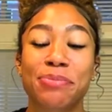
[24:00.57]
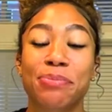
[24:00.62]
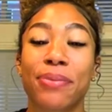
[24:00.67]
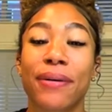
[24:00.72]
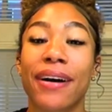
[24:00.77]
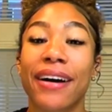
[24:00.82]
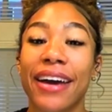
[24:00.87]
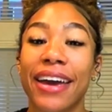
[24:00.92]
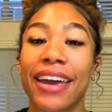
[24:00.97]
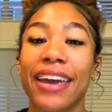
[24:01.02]

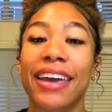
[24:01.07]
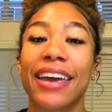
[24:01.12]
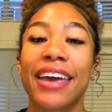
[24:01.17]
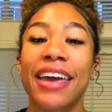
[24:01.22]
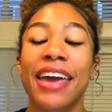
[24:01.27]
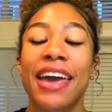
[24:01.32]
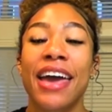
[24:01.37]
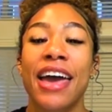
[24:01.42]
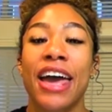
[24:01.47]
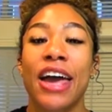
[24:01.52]
But
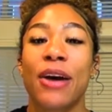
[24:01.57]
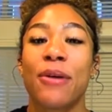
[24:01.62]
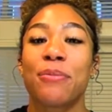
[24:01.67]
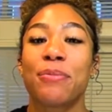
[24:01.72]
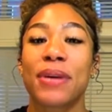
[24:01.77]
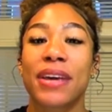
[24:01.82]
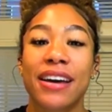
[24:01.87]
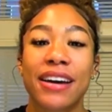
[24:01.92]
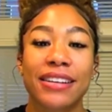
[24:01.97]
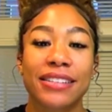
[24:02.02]

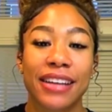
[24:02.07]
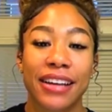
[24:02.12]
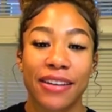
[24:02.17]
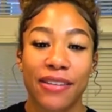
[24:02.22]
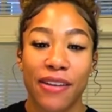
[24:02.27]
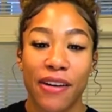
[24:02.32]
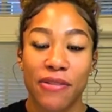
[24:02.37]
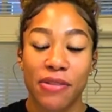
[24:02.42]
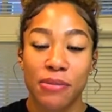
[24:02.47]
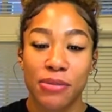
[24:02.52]
because I
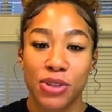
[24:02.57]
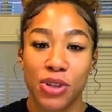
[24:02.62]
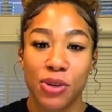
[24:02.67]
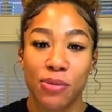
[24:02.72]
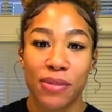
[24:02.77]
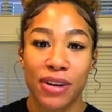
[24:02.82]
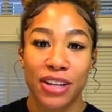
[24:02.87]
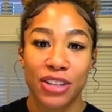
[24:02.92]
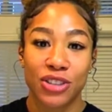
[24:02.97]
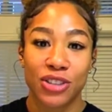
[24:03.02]
love them so
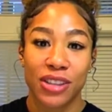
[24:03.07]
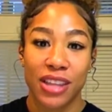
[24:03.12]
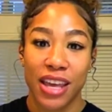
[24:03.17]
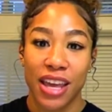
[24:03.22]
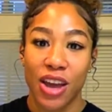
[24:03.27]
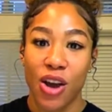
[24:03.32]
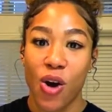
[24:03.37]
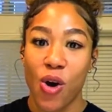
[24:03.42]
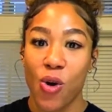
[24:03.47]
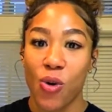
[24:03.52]
much,
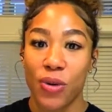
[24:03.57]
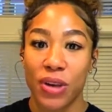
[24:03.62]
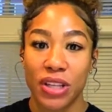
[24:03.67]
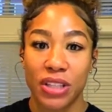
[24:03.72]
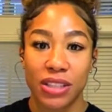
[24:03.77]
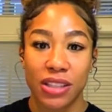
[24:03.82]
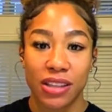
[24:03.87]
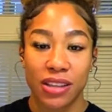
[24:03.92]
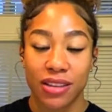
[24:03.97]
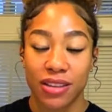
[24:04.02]
they
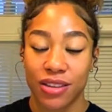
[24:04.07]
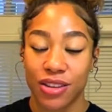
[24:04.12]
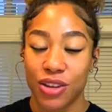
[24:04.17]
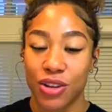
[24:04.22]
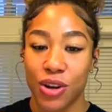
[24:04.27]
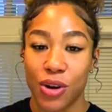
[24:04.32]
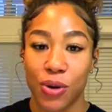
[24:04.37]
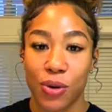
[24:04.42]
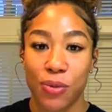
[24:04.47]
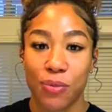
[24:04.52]
always,
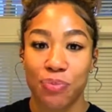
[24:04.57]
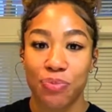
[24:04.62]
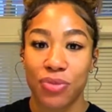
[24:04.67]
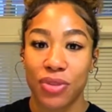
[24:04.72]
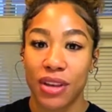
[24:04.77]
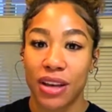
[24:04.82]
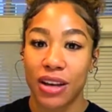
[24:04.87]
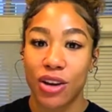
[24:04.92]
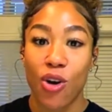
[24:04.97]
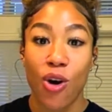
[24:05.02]

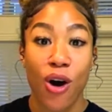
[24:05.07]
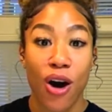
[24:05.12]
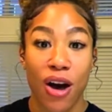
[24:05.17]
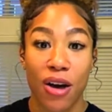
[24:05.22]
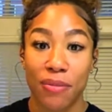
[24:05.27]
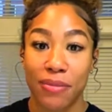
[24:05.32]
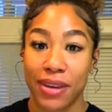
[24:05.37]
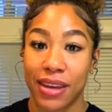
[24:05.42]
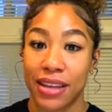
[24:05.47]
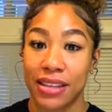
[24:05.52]

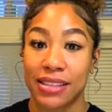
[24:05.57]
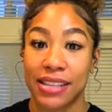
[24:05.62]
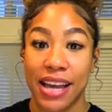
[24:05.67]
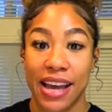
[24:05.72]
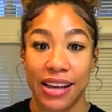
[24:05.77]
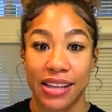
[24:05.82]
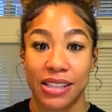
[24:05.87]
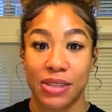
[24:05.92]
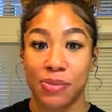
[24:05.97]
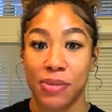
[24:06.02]
call me,
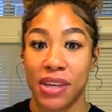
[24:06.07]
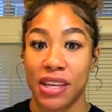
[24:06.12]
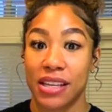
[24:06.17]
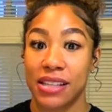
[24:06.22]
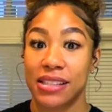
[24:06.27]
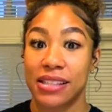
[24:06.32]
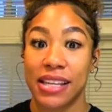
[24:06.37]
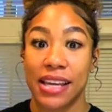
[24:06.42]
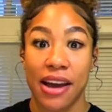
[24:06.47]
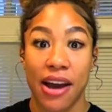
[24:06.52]
text me,
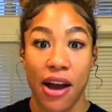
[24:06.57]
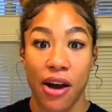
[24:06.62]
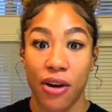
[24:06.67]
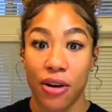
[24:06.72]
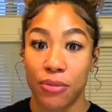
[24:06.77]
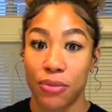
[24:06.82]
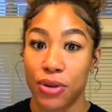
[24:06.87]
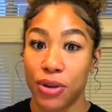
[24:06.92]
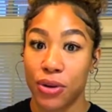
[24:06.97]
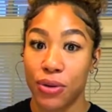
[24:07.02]
see how
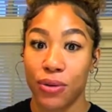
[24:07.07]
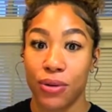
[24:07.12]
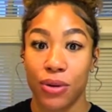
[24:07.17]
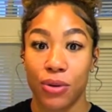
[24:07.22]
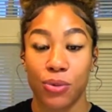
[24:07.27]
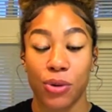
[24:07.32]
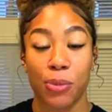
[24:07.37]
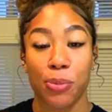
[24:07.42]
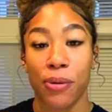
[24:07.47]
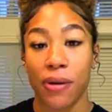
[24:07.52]
I'm doing.
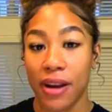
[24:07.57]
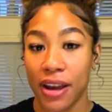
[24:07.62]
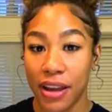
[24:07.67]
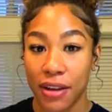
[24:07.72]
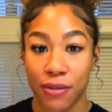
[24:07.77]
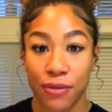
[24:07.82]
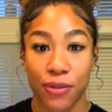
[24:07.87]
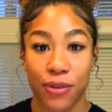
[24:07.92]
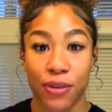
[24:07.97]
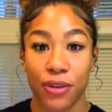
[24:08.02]
We're
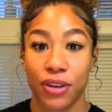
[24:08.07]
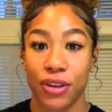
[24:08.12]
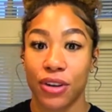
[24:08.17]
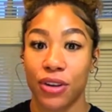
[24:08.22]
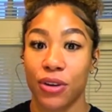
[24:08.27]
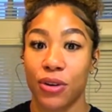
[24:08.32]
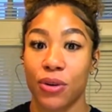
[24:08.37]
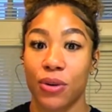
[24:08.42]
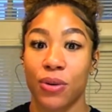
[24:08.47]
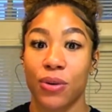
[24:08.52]
praying for
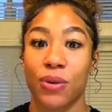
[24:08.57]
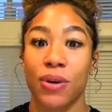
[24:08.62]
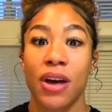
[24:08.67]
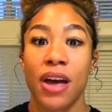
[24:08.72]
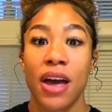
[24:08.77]
you.